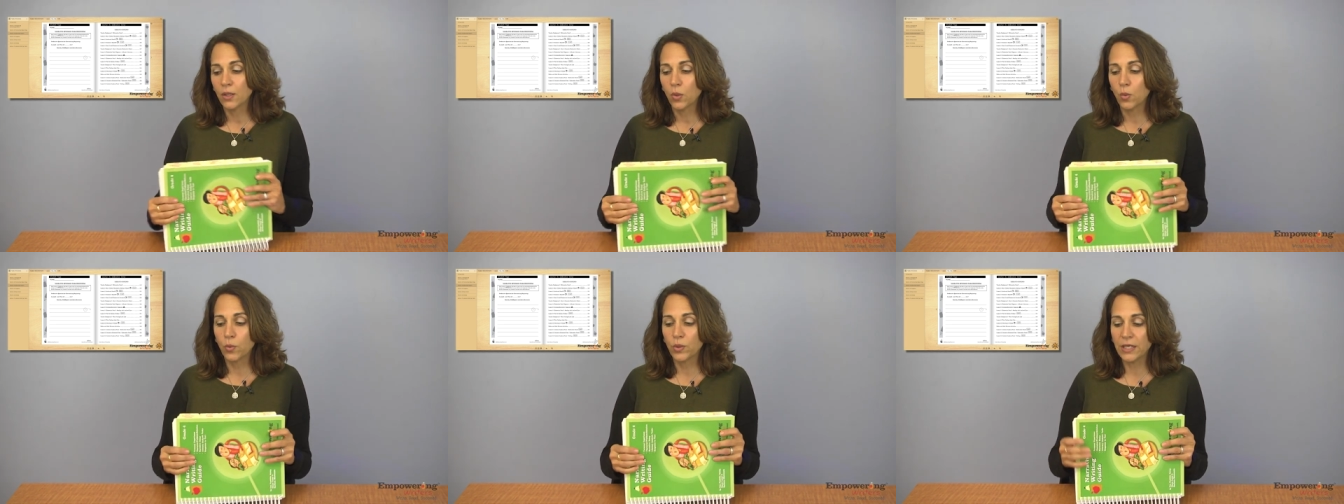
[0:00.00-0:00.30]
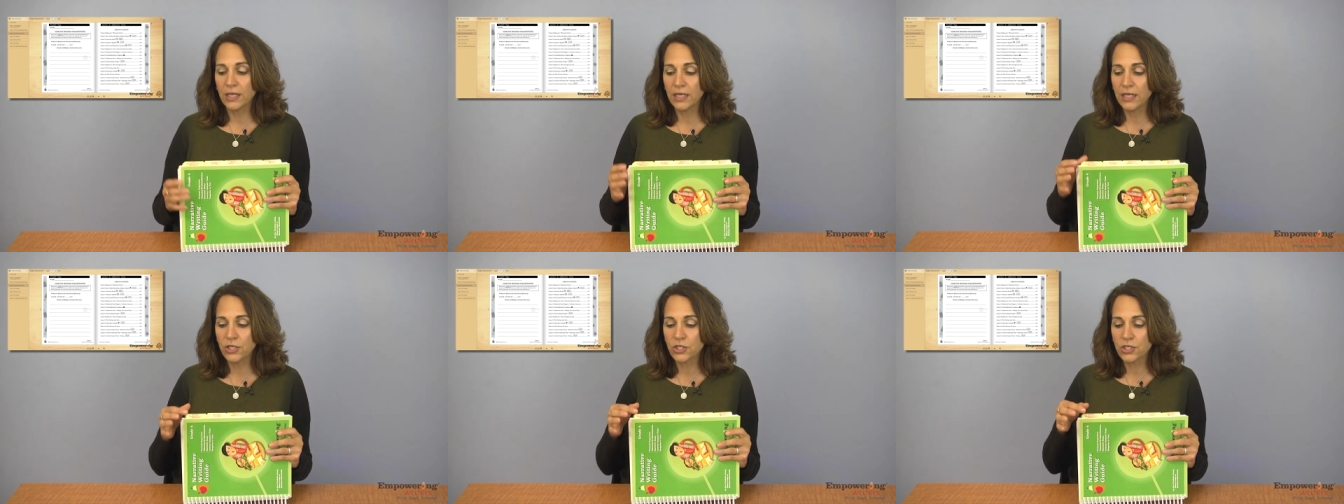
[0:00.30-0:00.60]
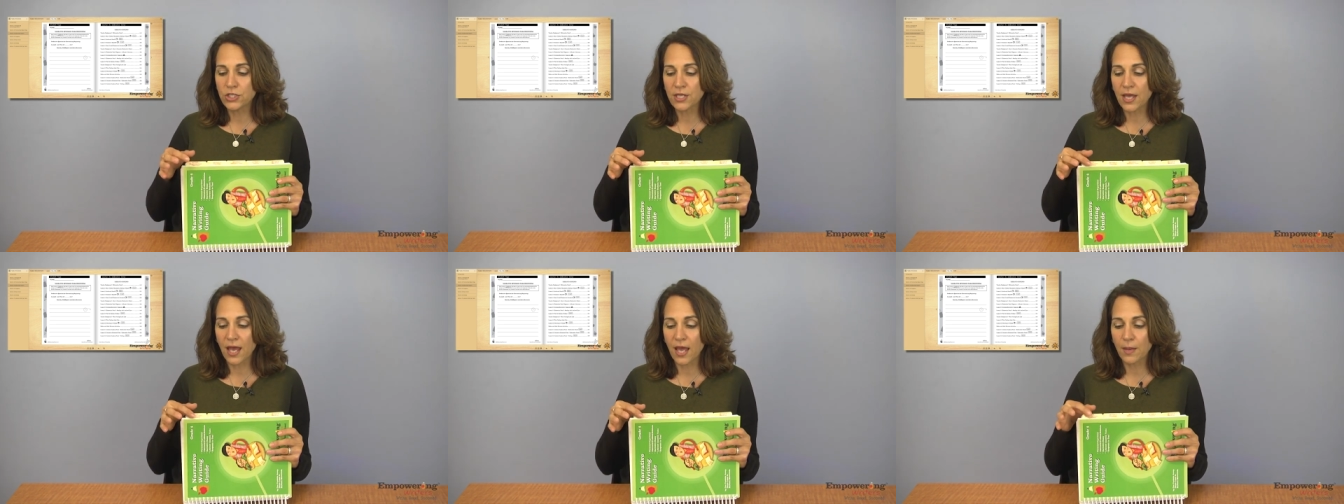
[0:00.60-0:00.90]
where each
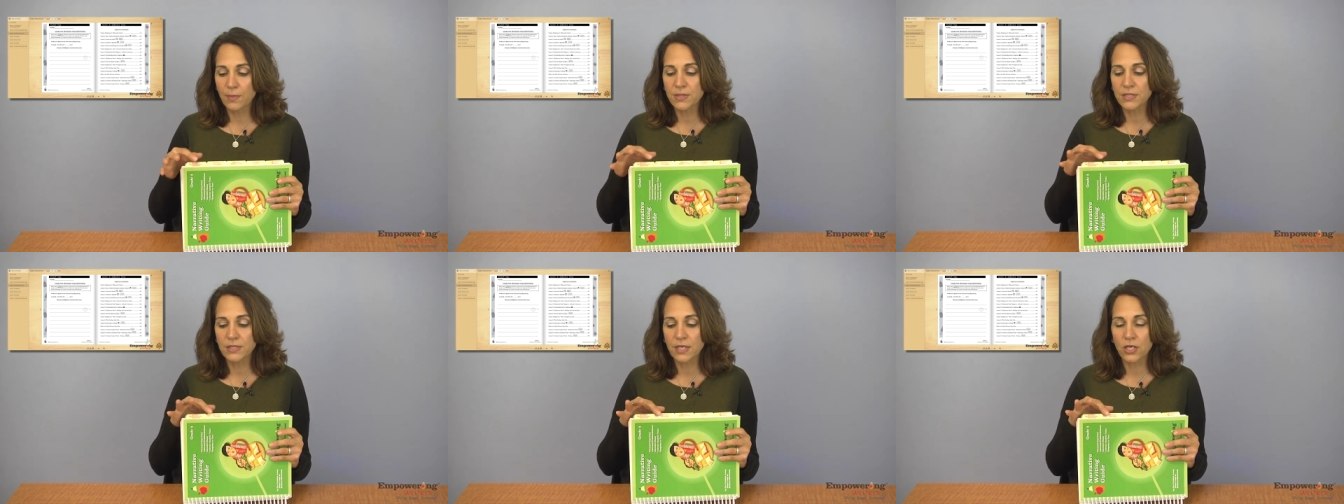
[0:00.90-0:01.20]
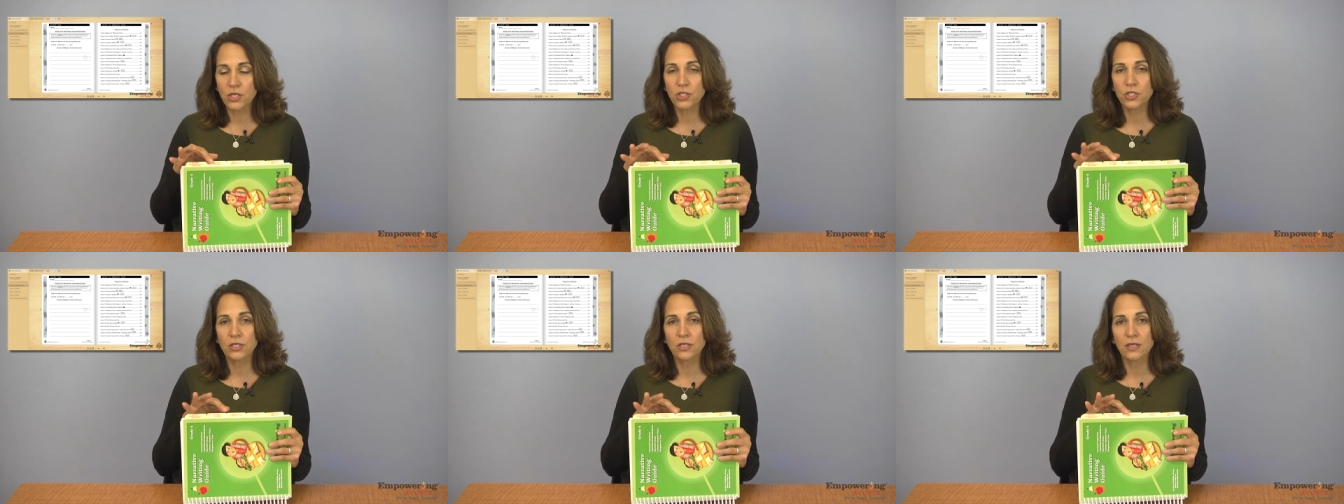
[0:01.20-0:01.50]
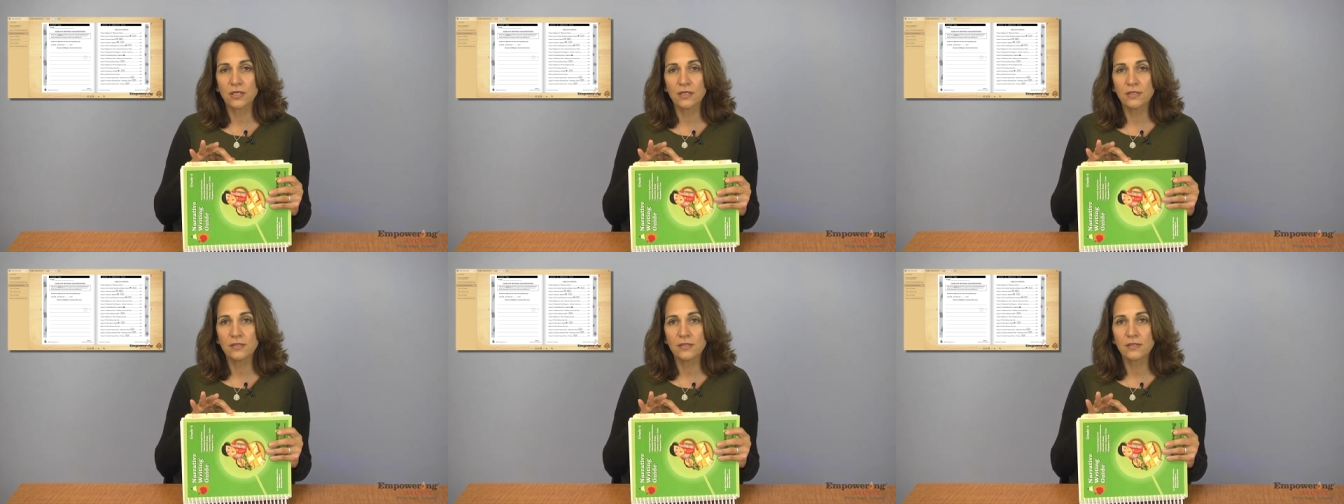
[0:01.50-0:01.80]
tab section
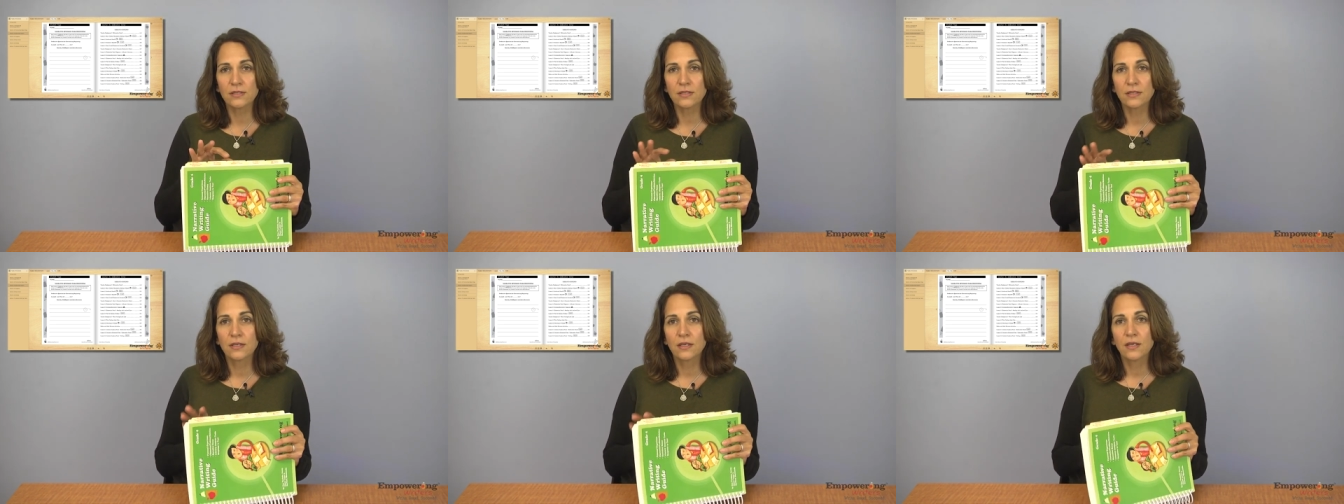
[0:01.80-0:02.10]
is,